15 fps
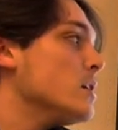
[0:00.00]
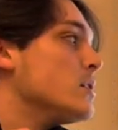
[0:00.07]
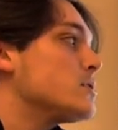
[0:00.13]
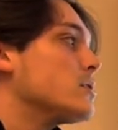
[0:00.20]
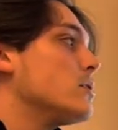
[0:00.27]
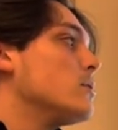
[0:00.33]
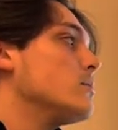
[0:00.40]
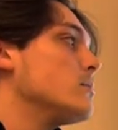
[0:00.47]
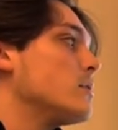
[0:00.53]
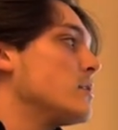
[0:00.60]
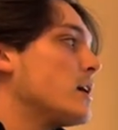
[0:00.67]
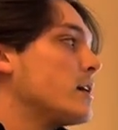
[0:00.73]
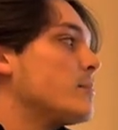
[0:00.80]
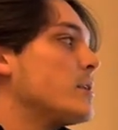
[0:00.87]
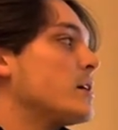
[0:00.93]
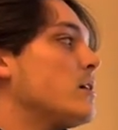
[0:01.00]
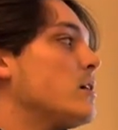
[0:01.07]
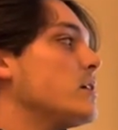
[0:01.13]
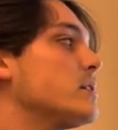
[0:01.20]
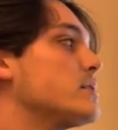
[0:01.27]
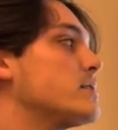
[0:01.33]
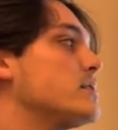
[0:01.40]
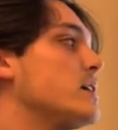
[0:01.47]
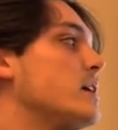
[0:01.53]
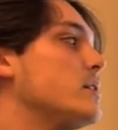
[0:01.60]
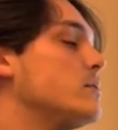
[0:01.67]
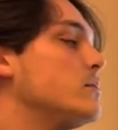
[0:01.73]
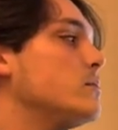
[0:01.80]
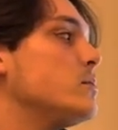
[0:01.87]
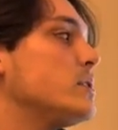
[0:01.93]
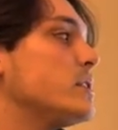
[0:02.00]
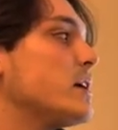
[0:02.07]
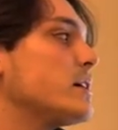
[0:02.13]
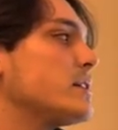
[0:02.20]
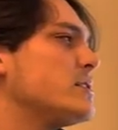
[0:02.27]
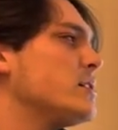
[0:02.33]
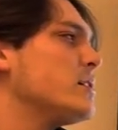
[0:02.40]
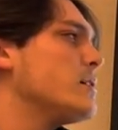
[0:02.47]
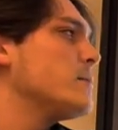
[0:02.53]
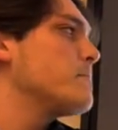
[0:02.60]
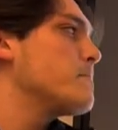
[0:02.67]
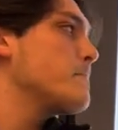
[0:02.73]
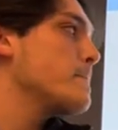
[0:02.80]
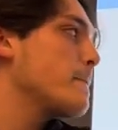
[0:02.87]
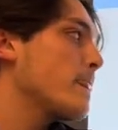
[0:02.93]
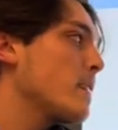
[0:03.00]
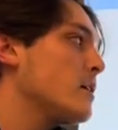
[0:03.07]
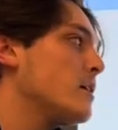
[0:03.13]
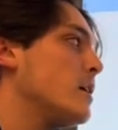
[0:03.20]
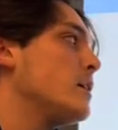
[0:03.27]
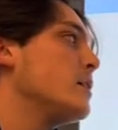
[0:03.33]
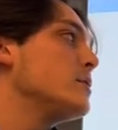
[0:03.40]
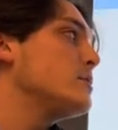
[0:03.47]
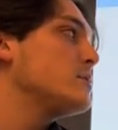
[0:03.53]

So, like my colleagues said, we'd like to uh,